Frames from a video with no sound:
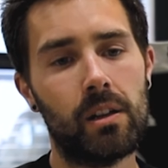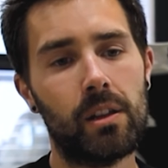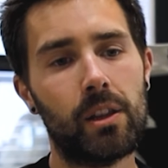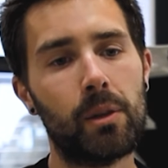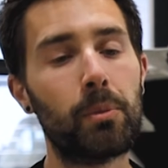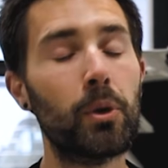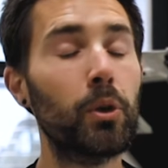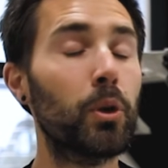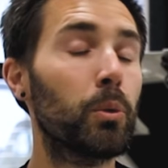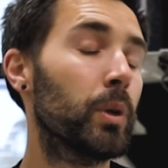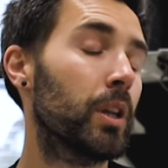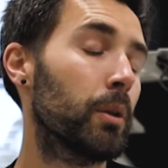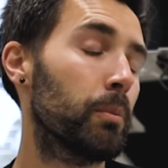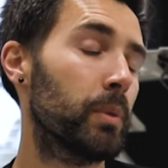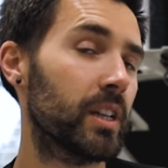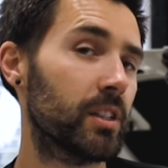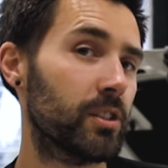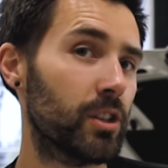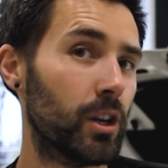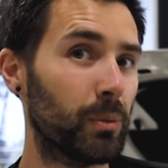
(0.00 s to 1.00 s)
The beauty with a
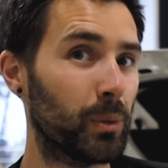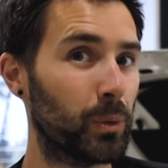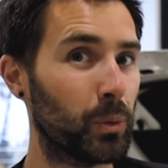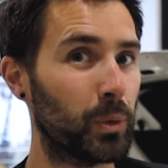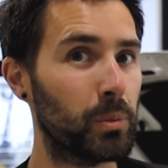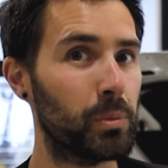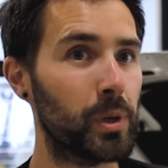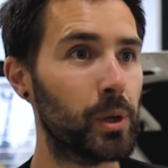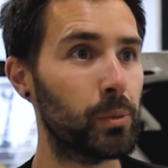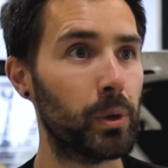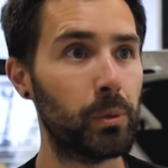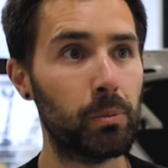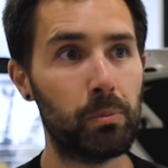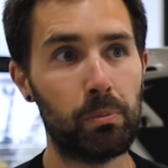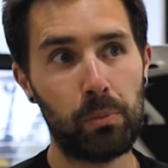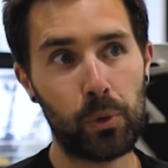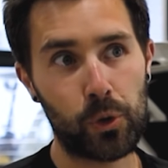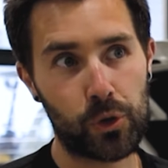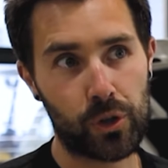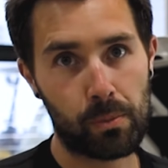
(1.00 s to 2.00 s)
bigger turbo would be we
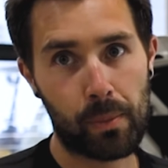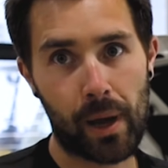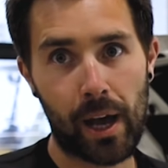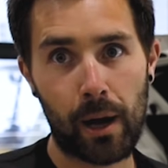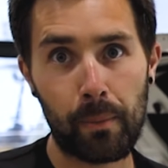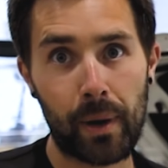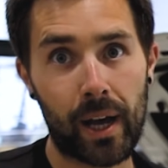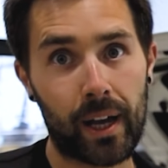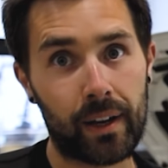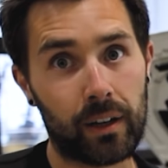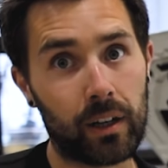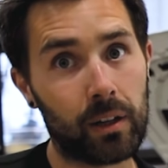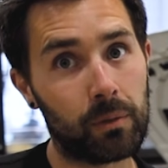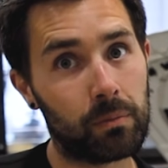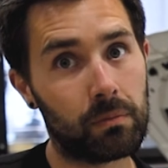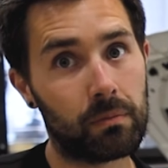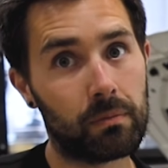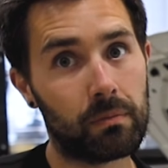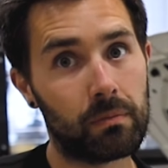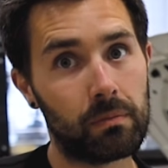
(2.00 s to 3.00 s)
push the power band
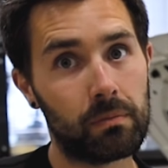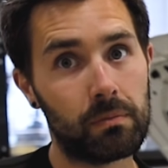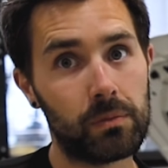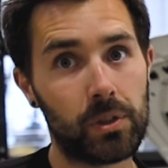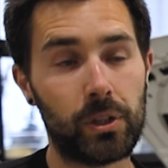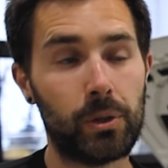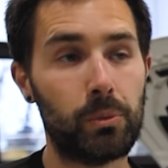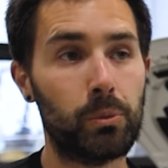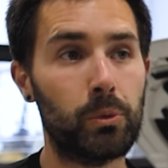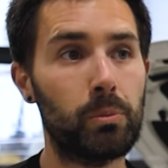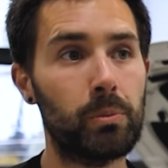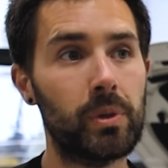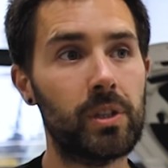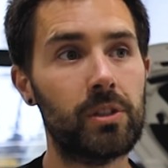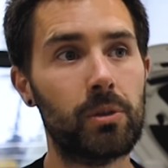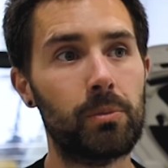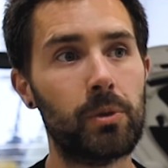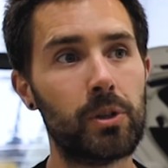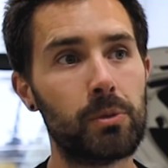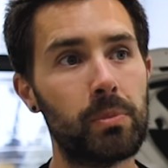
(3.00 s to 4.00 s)
up, so it wouldn't be
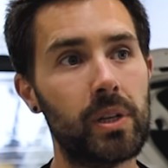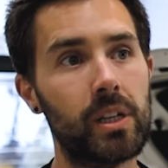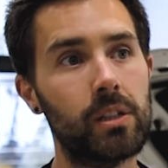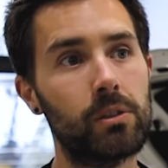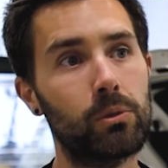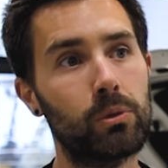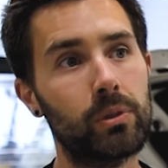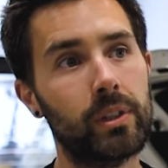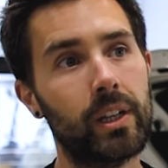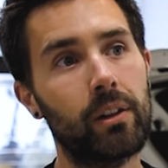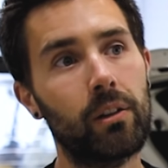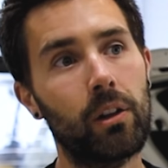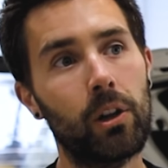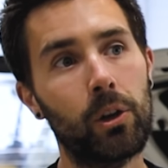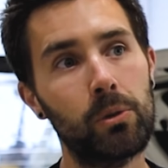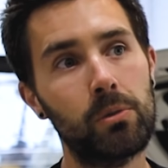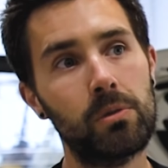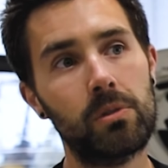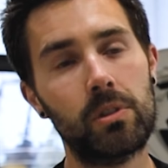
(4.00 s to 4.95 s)
so much peak torque down low.